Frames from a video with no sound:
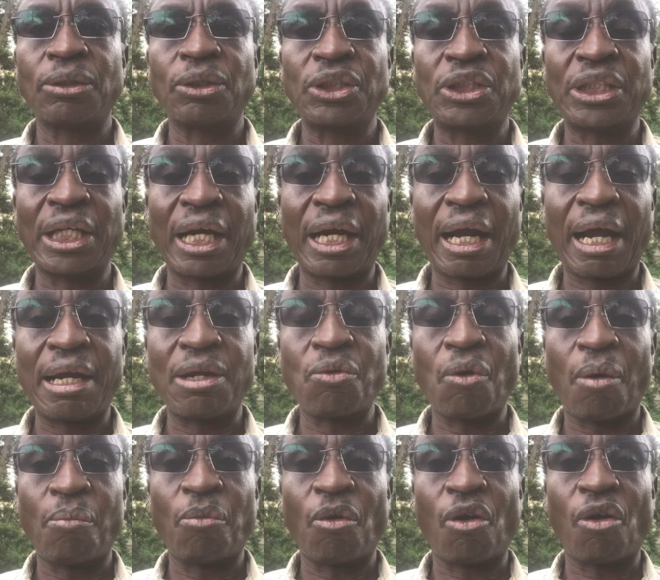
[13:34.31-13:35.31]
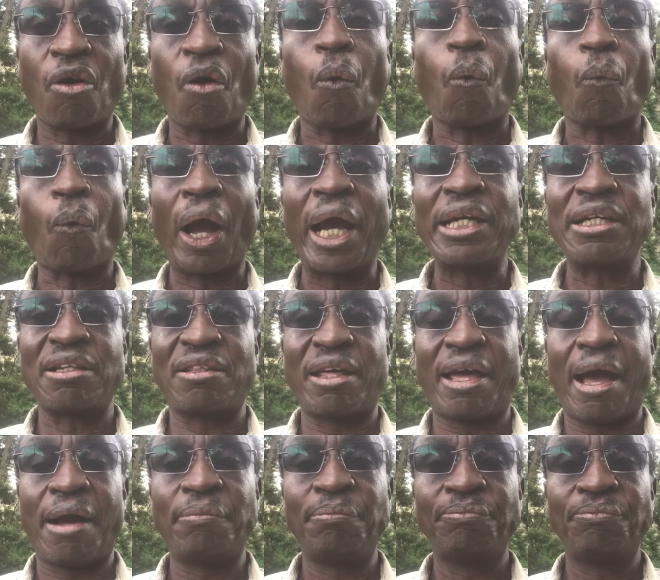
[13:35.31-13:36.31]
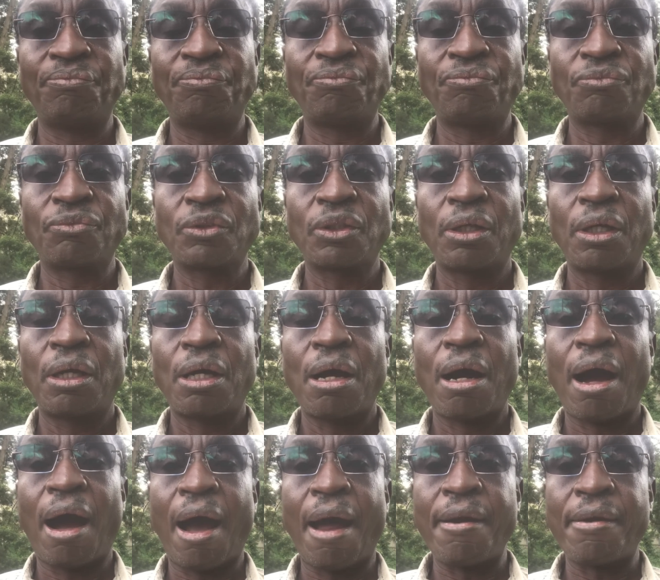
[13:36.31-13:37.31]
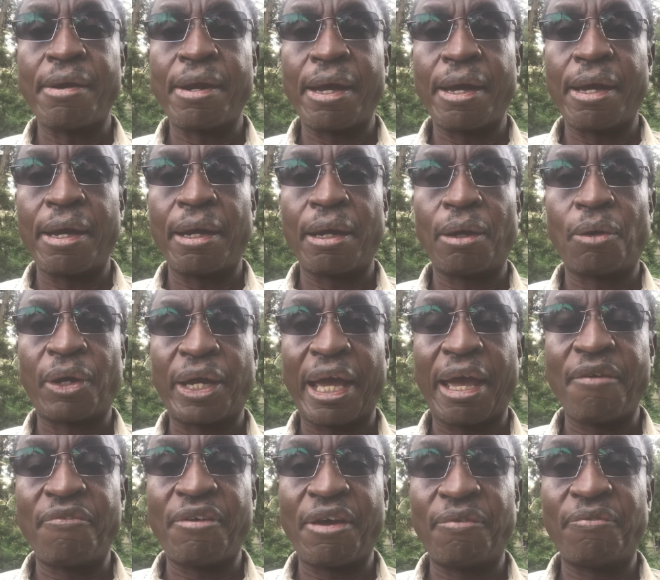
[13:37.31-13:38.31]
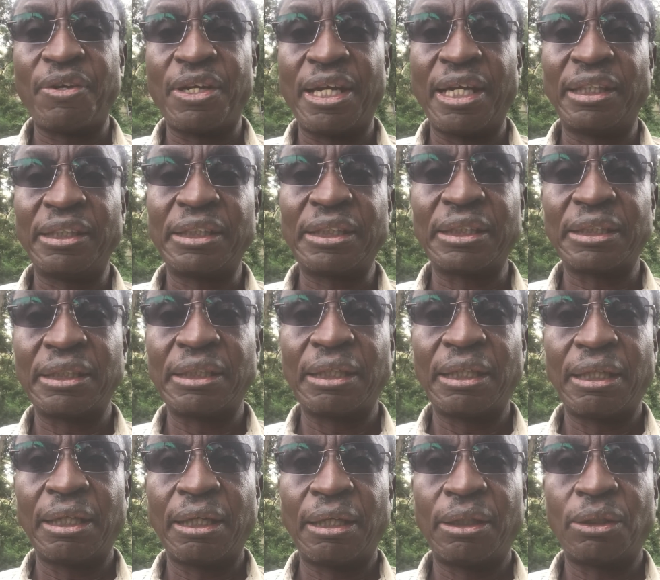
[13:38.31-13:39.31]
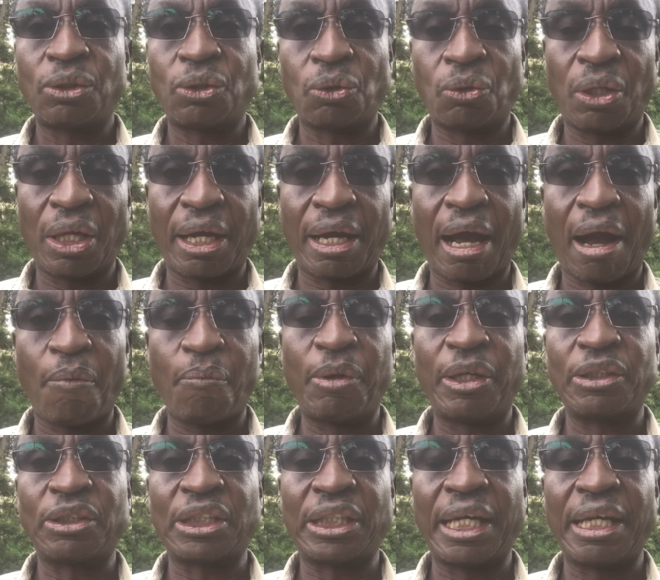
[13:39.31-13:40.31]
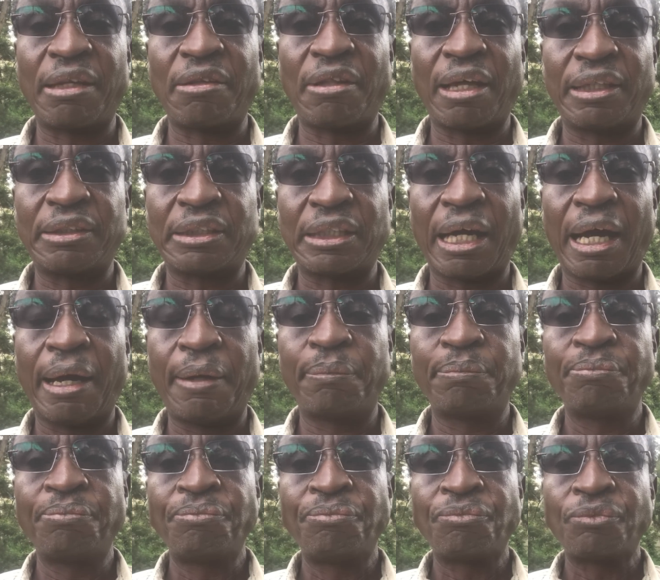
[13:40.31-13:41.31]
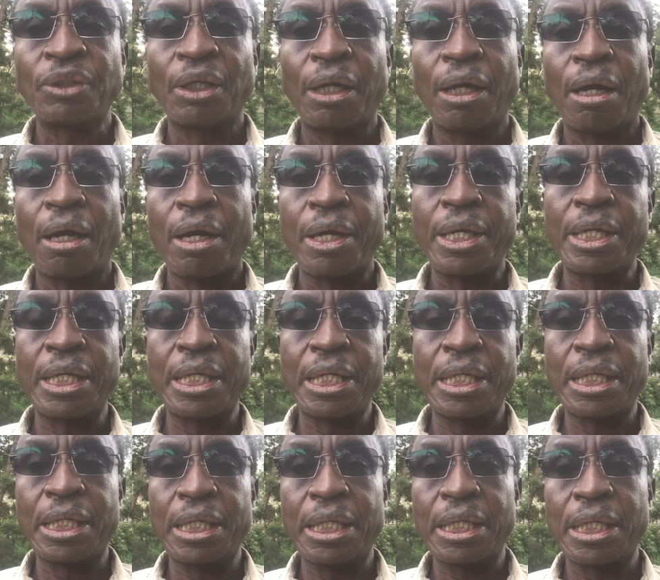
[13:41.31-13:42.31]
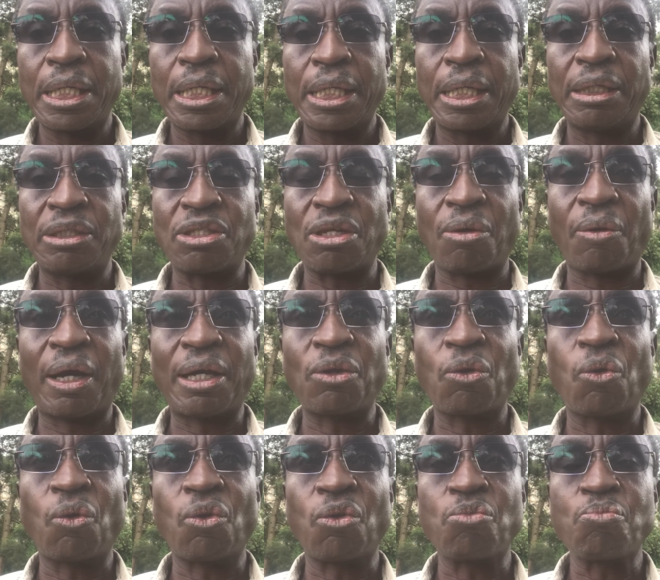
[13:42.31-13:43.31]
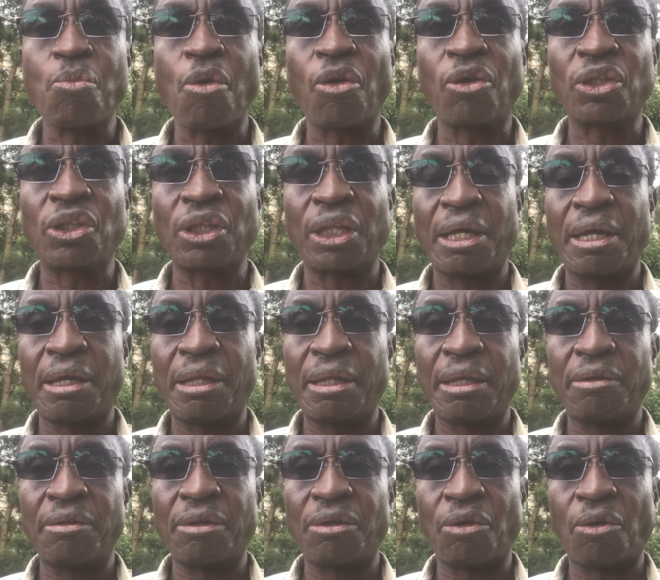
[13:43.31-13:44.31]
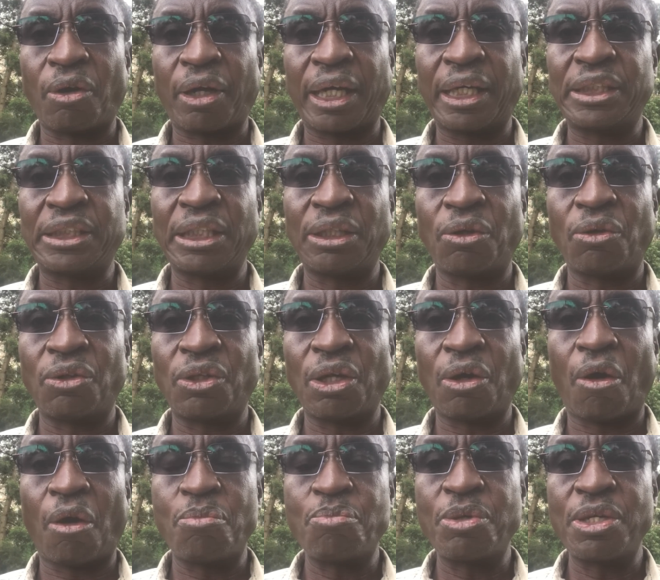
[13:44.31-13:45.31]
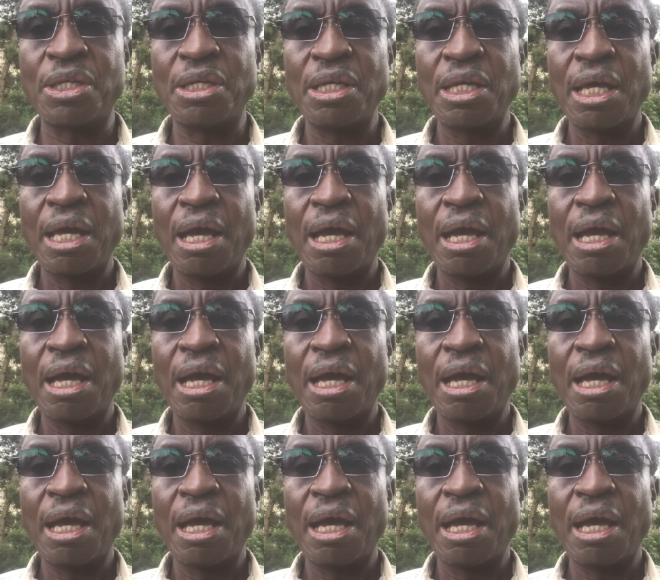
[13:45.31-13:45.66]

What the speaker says: Wambogo went there and gave evidence to the government saying that he's the one who booked the occasion on the OB,